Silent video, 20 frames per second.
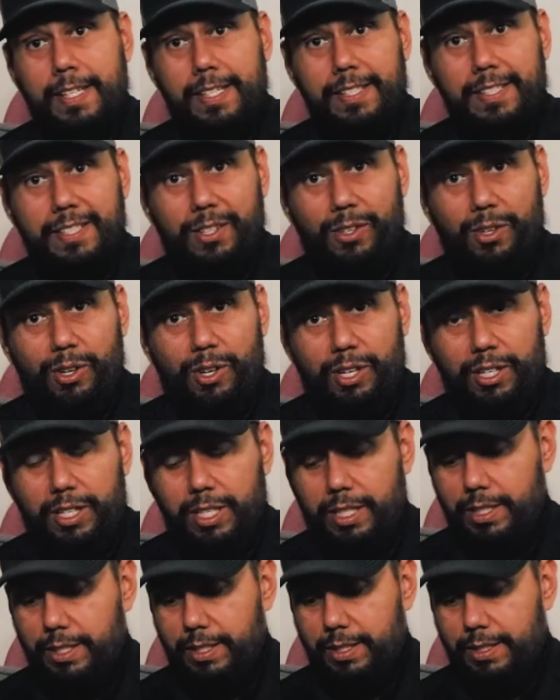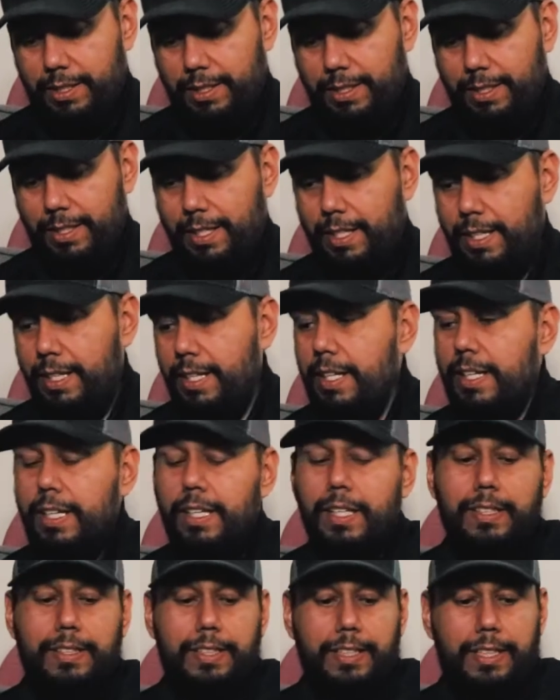it's a little hard
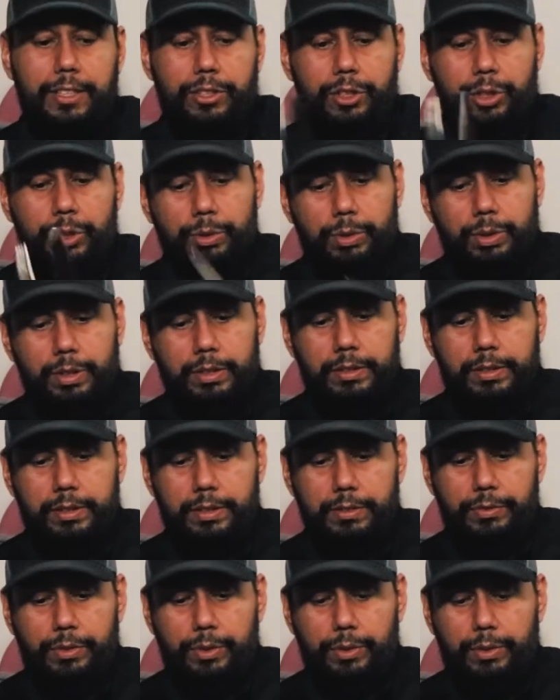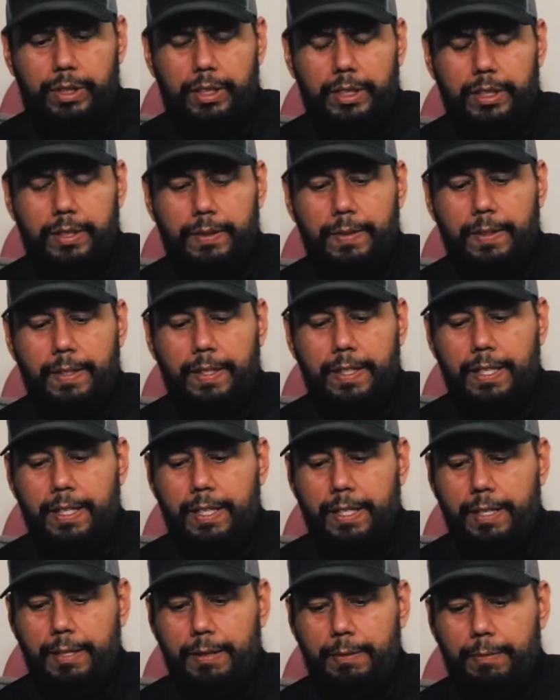to get to the food.
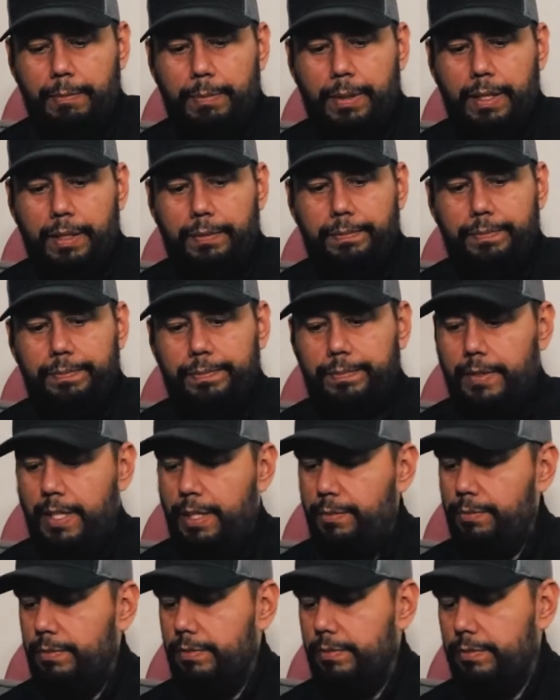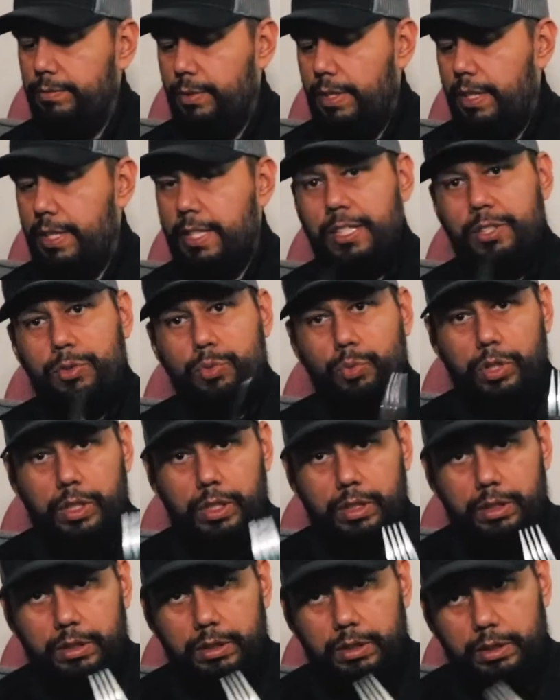But and with this
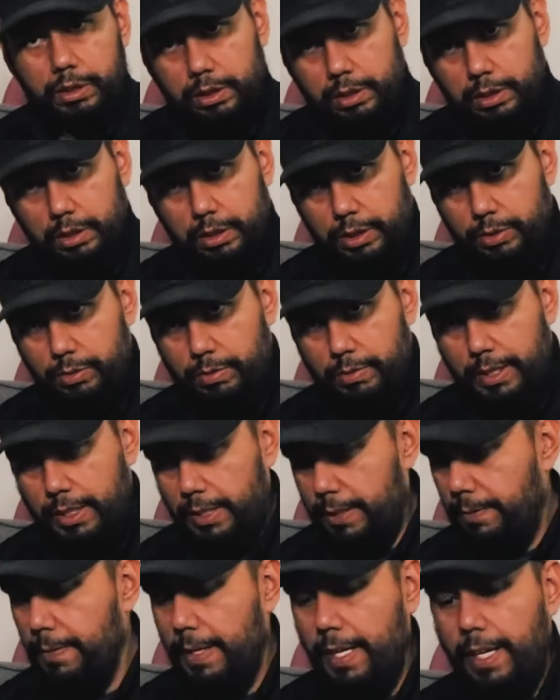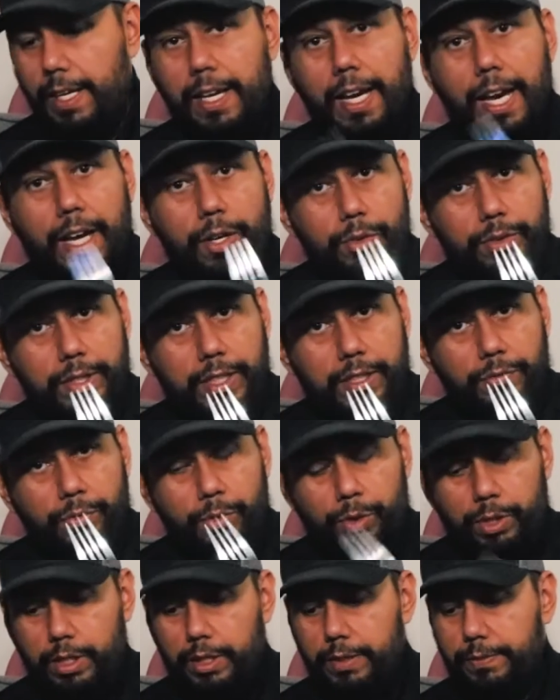one right here, I don't need the
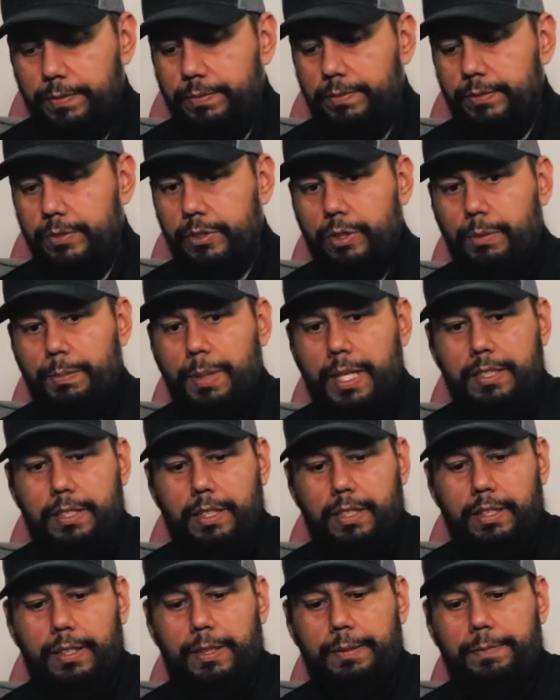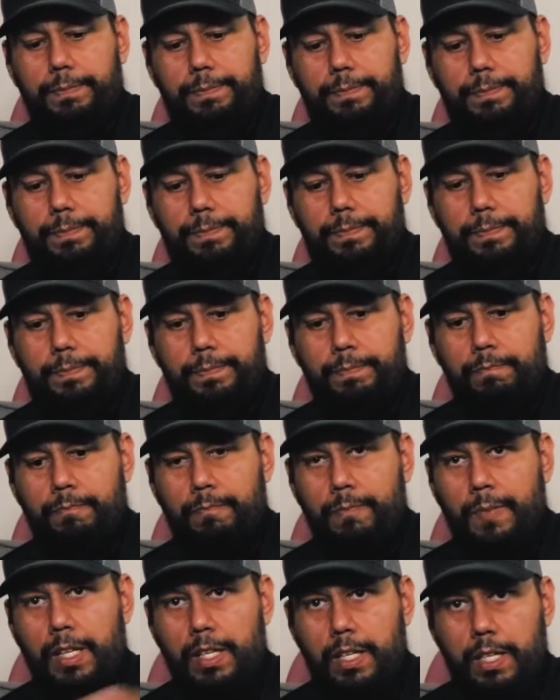fork. So basically, it
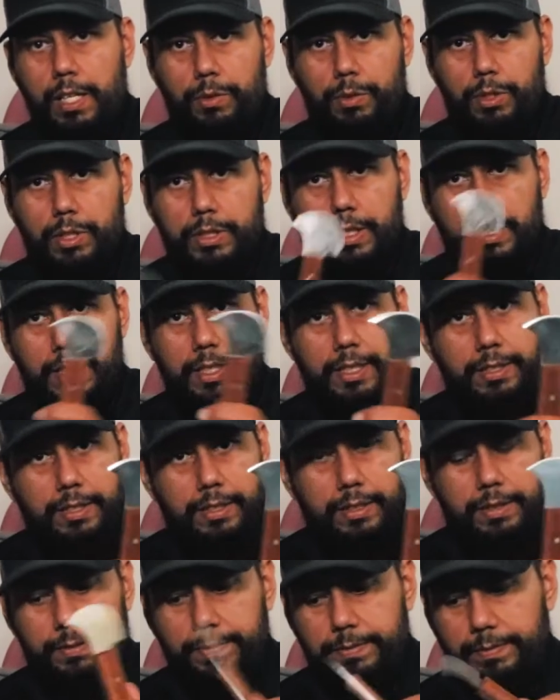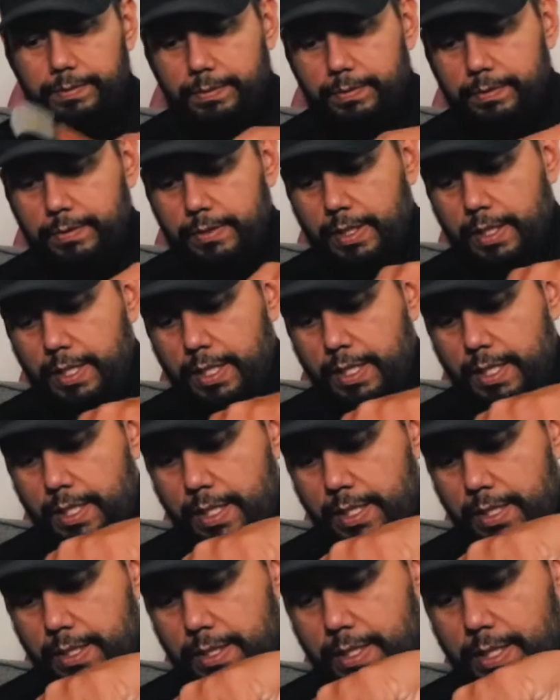works like this.
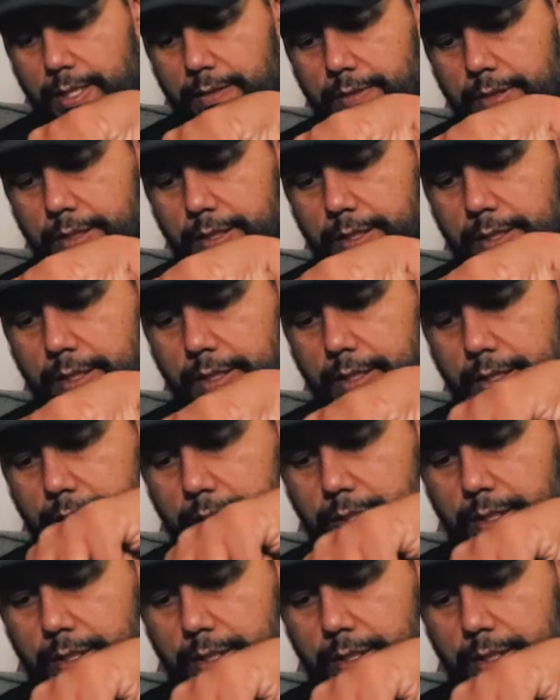It's kind of a